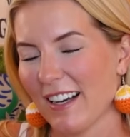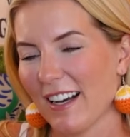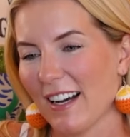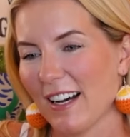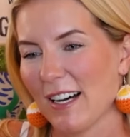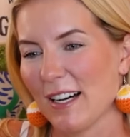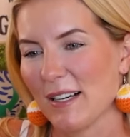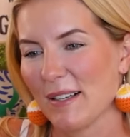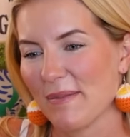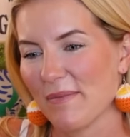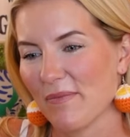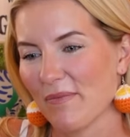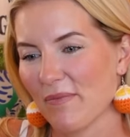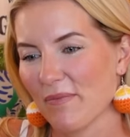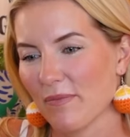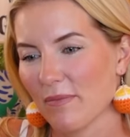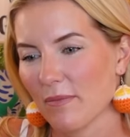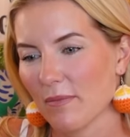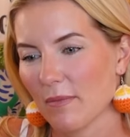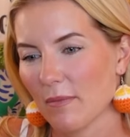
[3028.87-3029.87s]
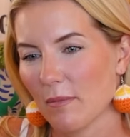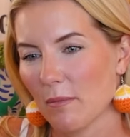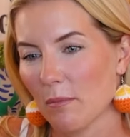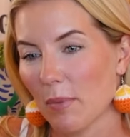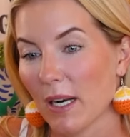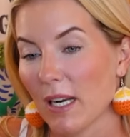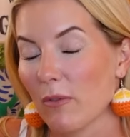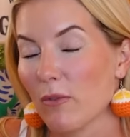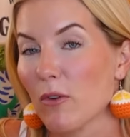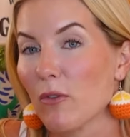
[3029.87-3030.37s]

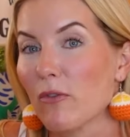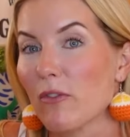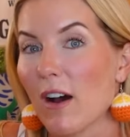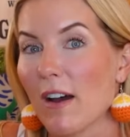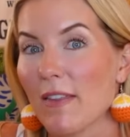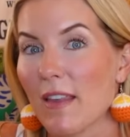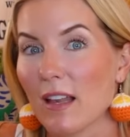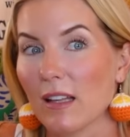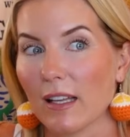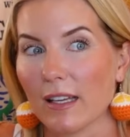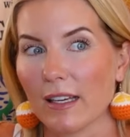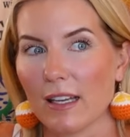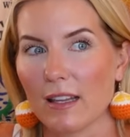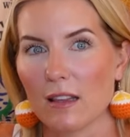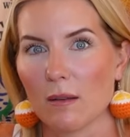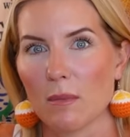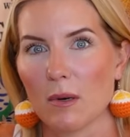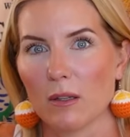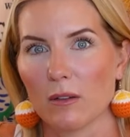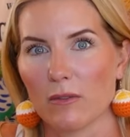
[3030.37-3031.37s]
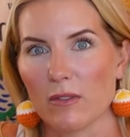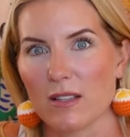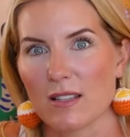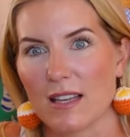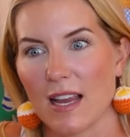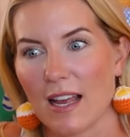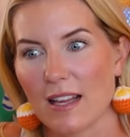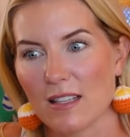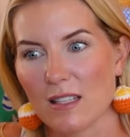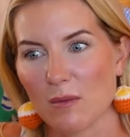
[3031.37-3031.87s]
But if you find that like in the middle of the
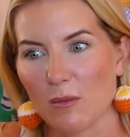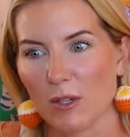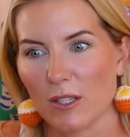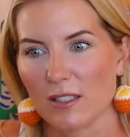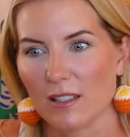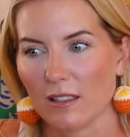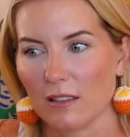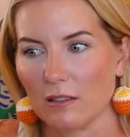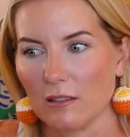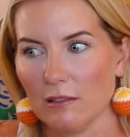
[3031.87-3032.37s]
sand somewhere, it's like,